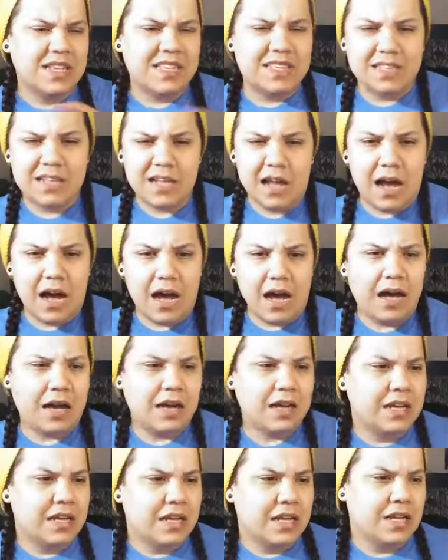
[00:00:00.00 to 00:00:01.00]

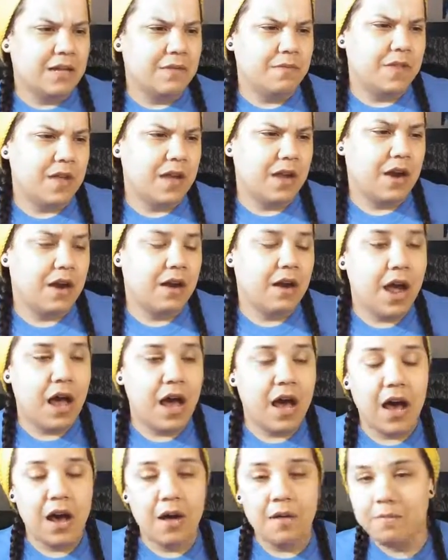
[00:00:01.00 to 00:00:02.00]
ska in there.
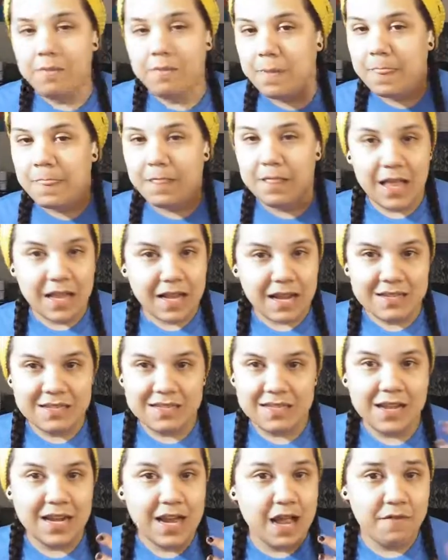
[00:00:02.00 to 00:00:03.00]
Um, like I
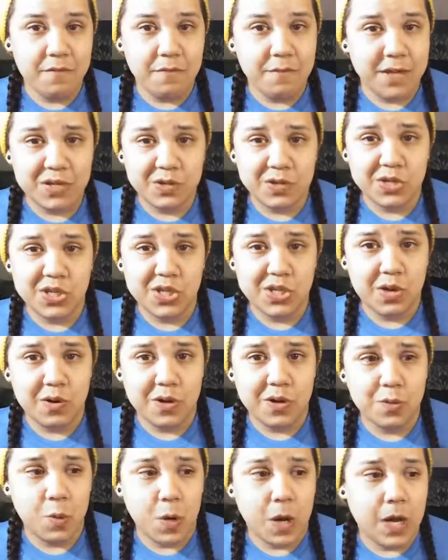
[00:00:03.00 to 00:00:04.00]
said, I haven't been to a
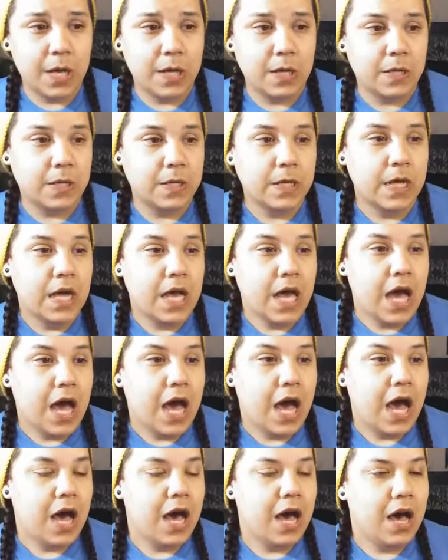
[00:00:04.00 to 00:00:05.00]
show in a while.
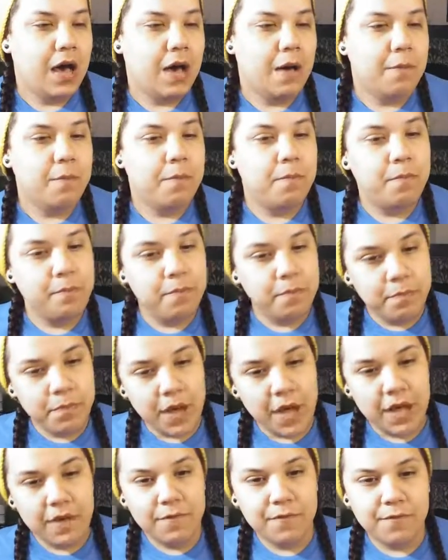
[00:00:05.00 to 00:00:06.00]
Uh,
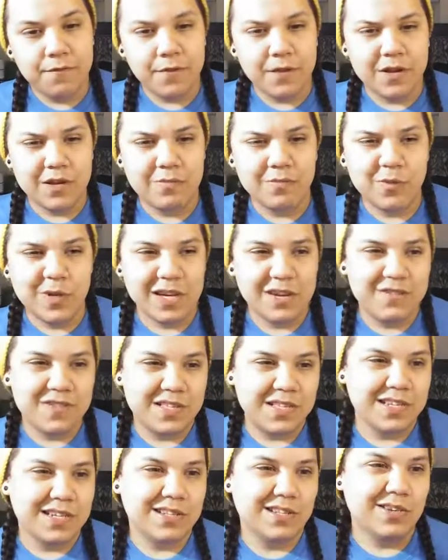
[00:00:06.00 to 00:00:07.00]
but from what I've
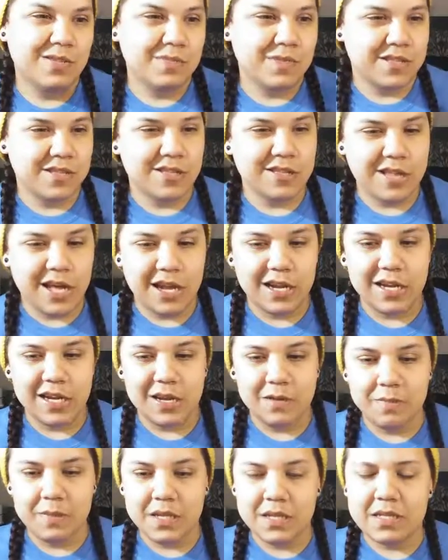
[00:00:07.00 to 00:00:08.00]
seen in terms of the
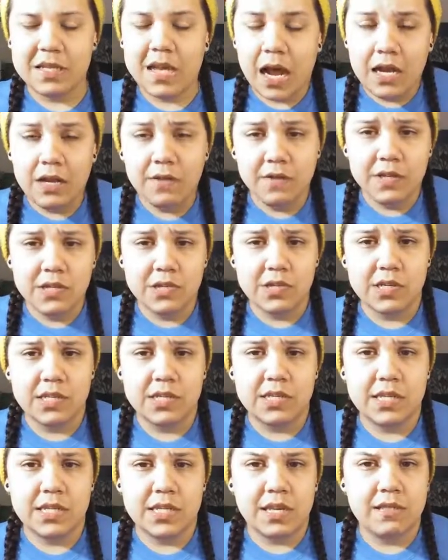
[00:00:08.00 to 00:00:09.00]
lineup, it's kind of
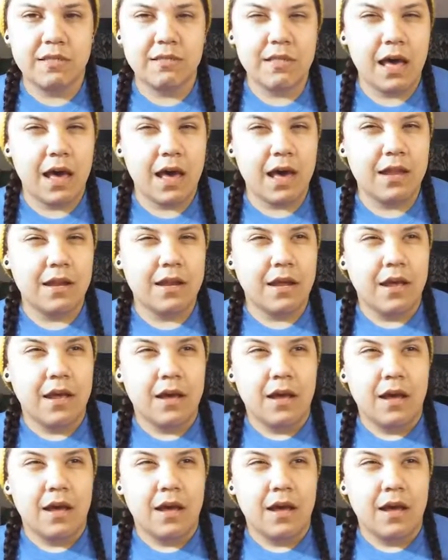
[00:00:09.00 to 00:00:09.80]
interesting that